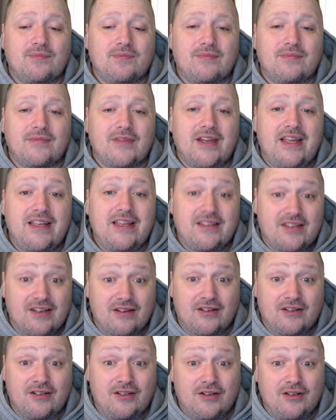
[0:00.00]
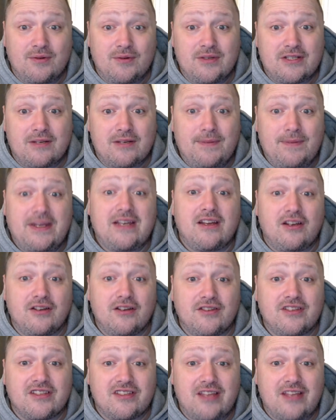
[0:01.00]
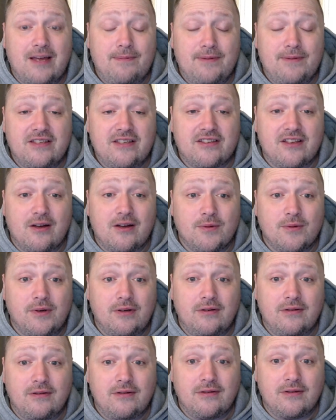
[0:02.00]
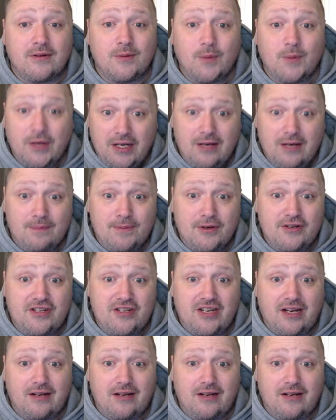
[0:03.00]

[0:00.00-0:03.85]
is going to be a good stepping stone. We need to push it.